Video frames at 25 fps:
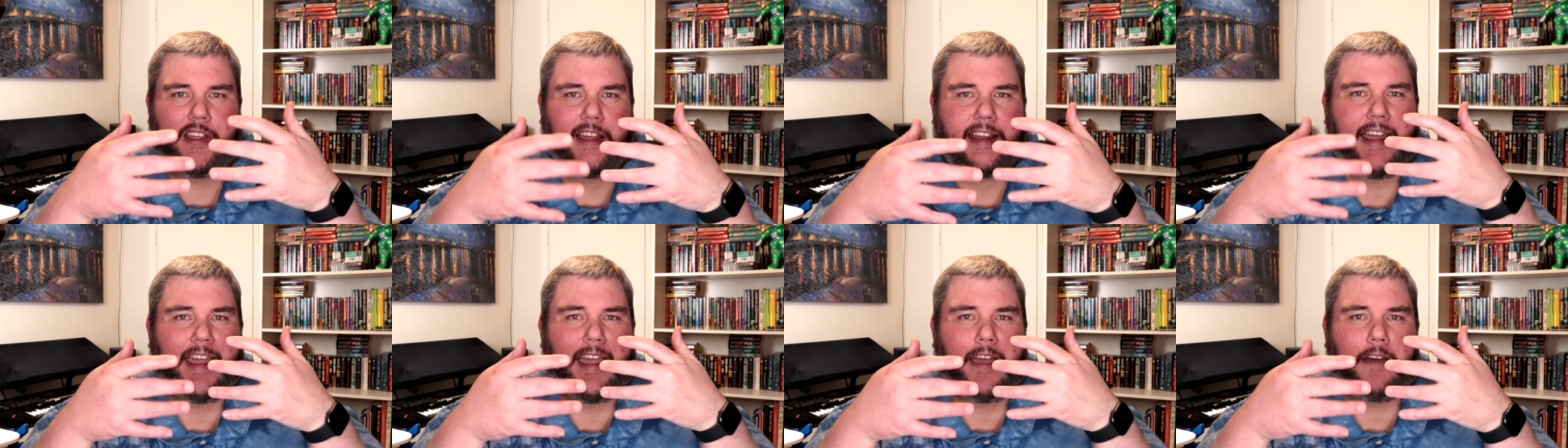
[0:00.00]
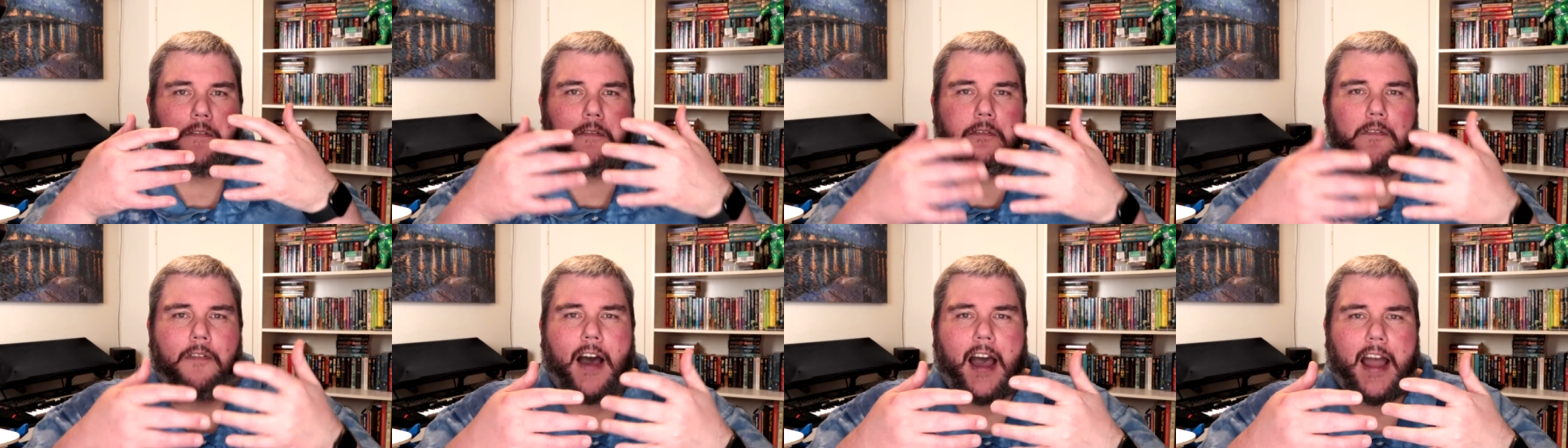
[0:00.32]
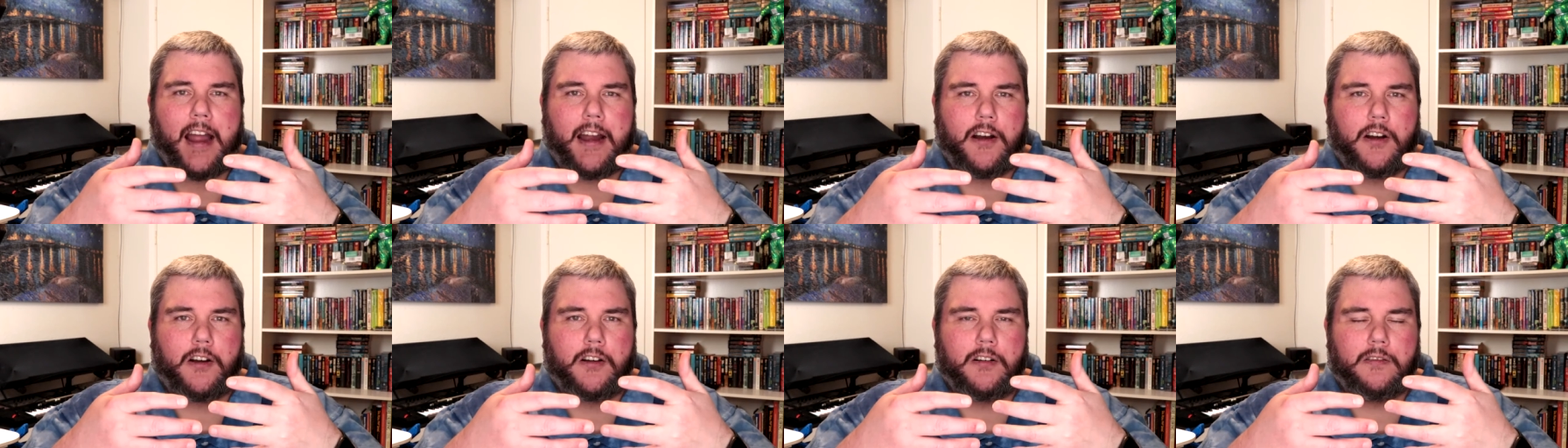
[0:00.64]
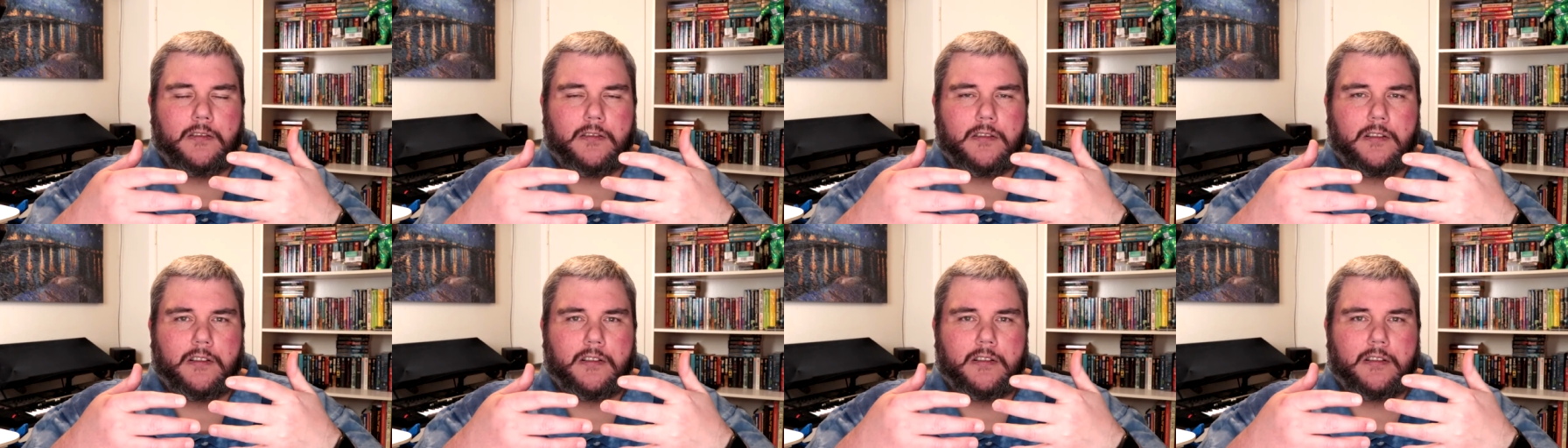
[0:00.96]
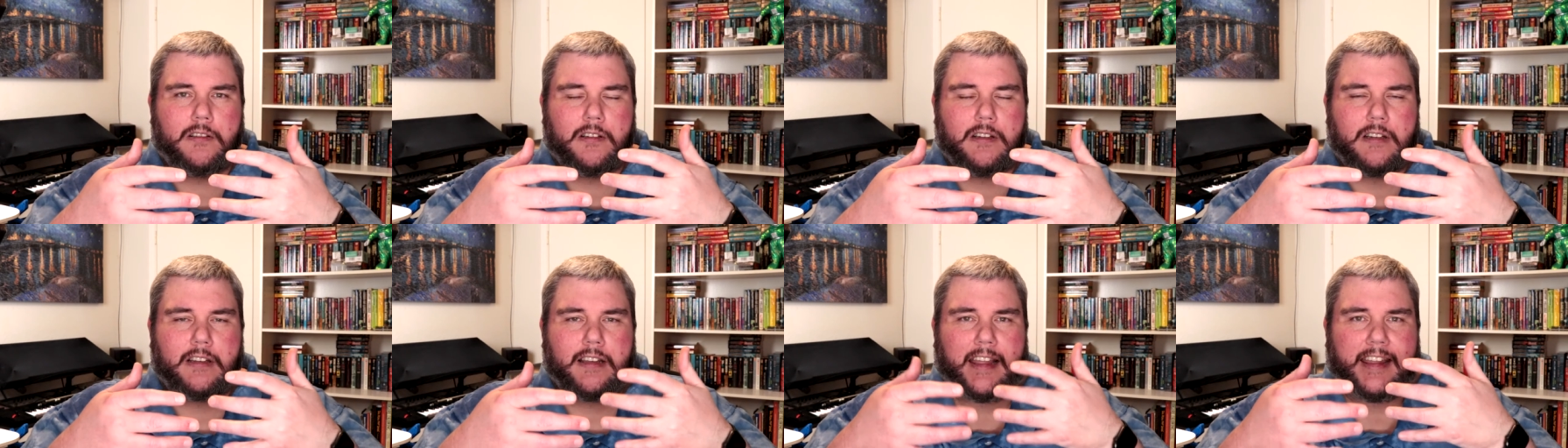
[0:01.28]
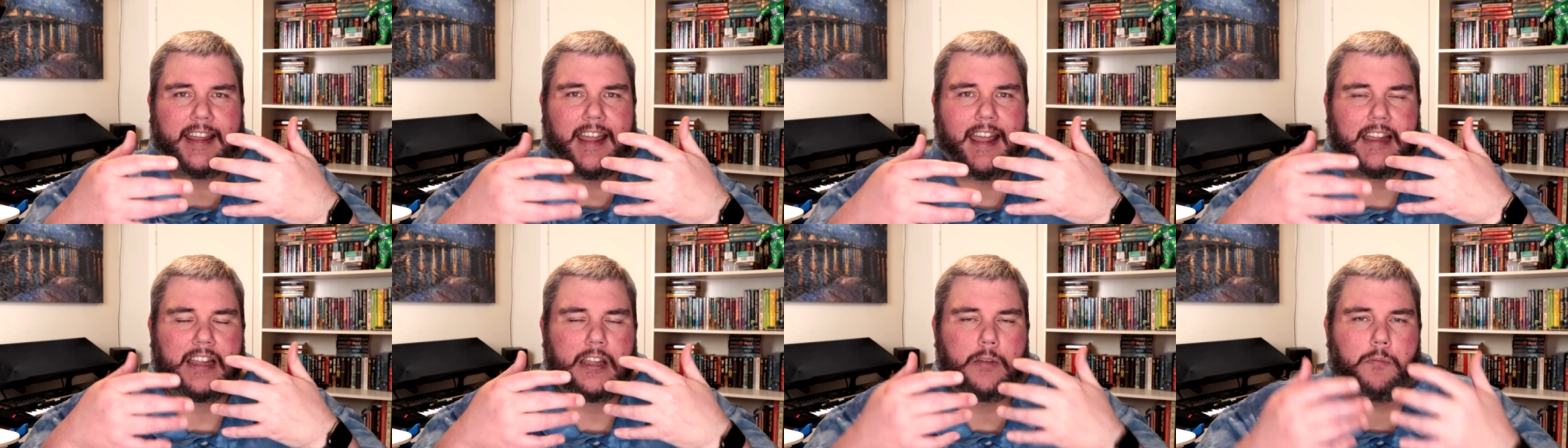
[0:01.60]
They can't fire. They
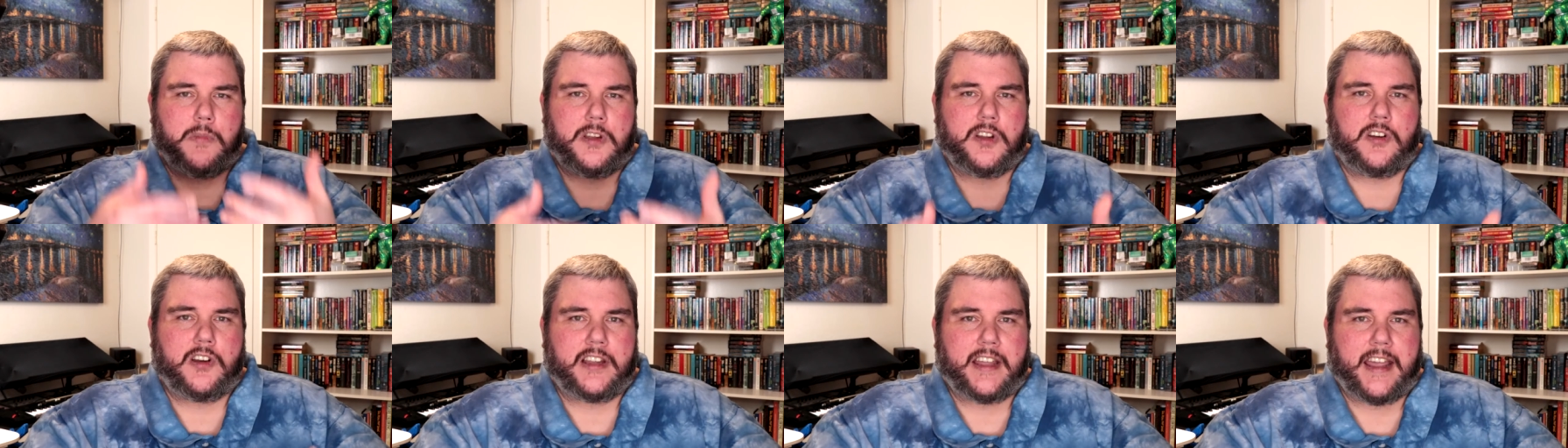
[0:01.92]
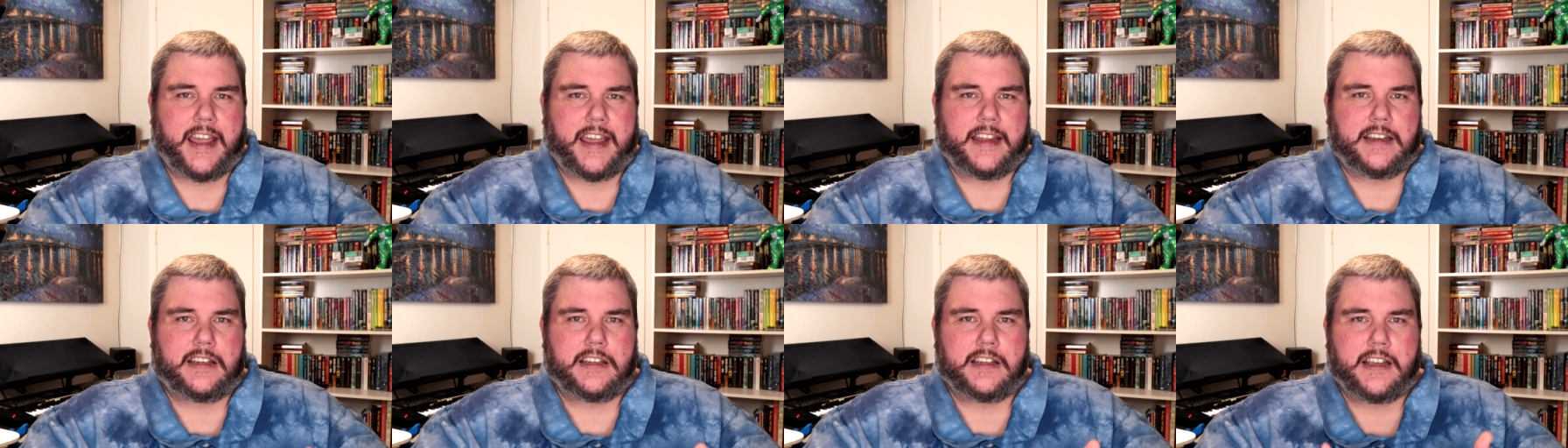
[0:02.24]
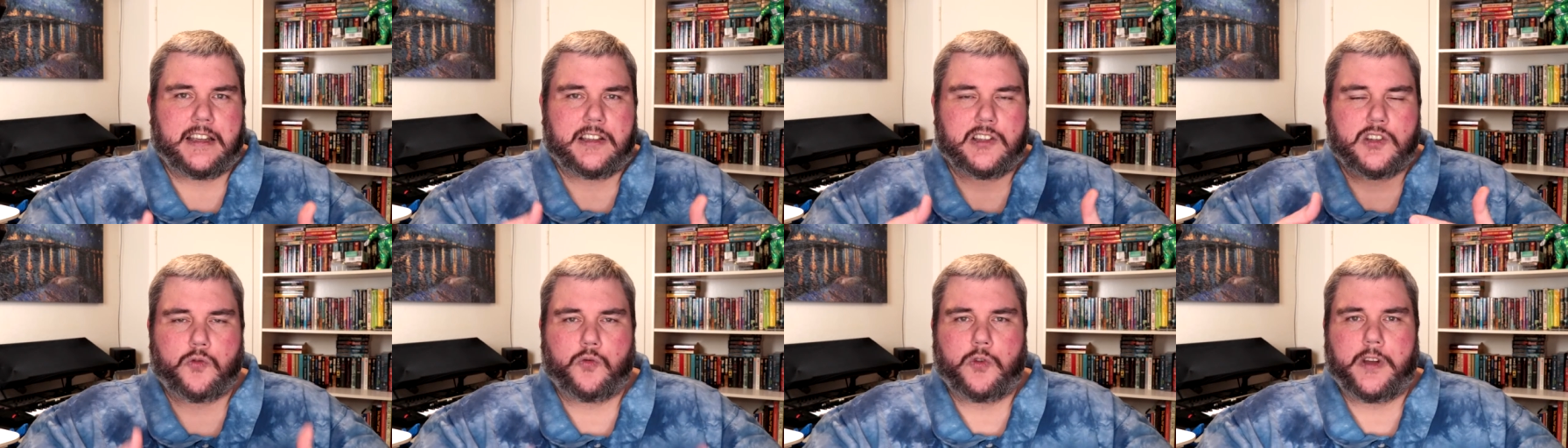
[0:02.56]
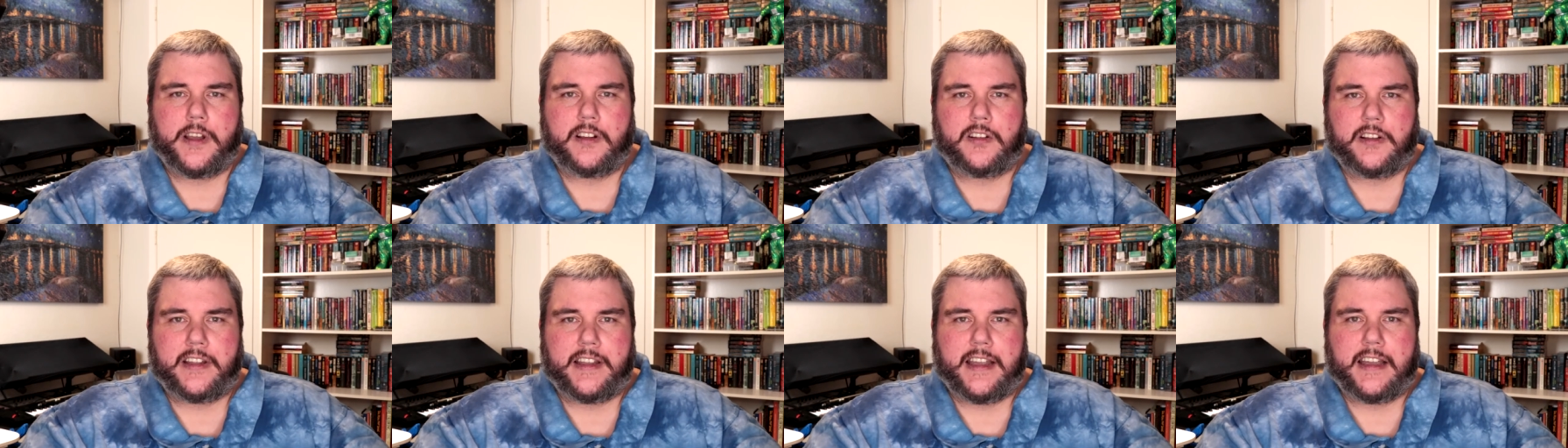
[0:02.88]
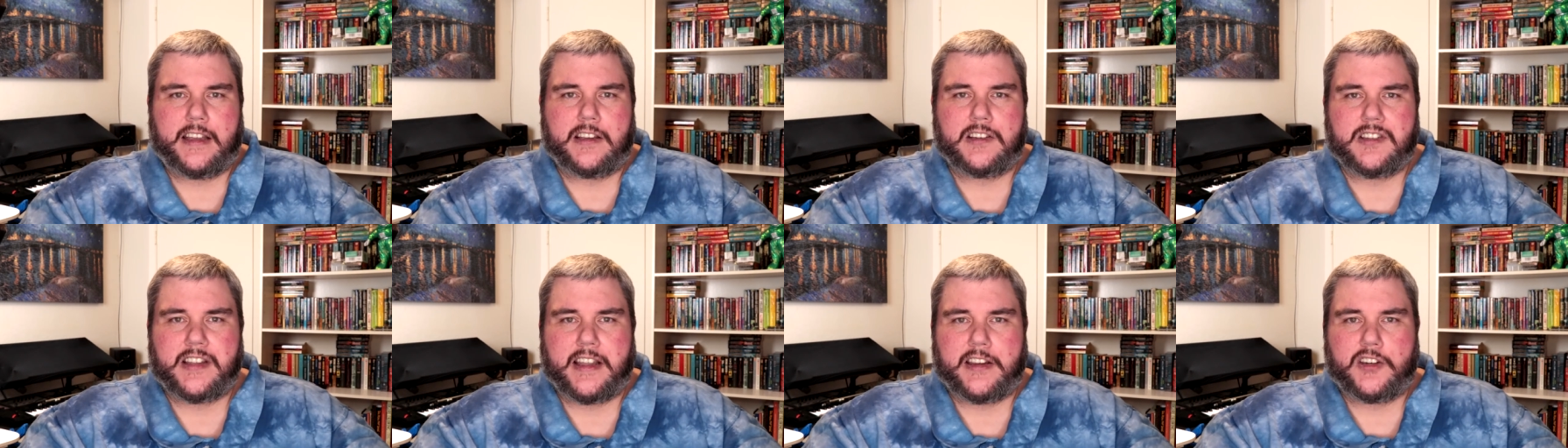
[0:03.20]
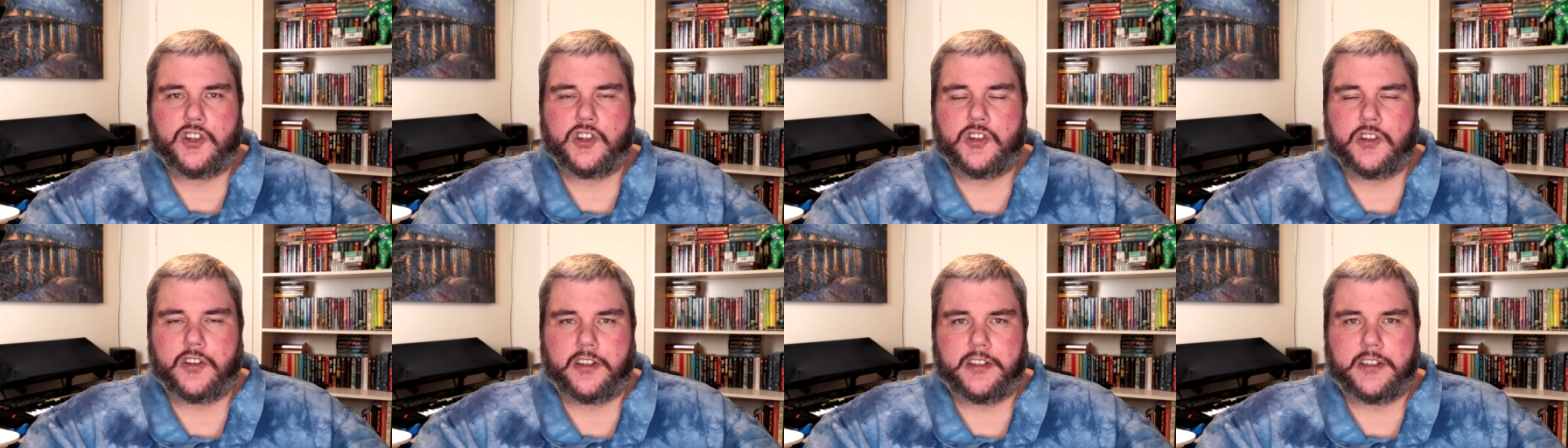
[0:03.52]
can't communicate as quickly as they
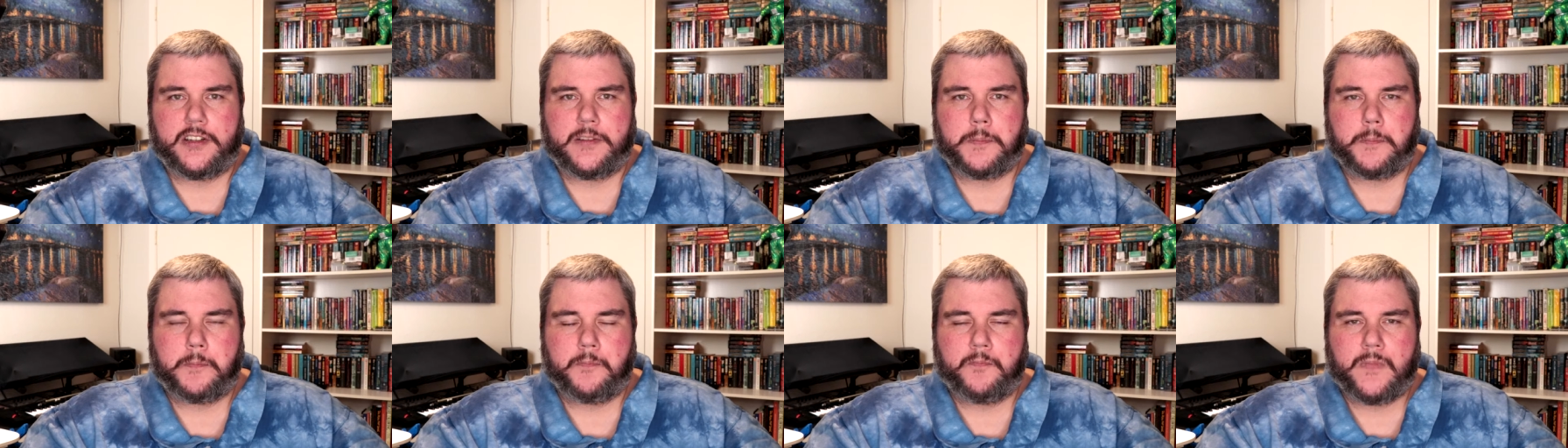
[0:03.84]
should.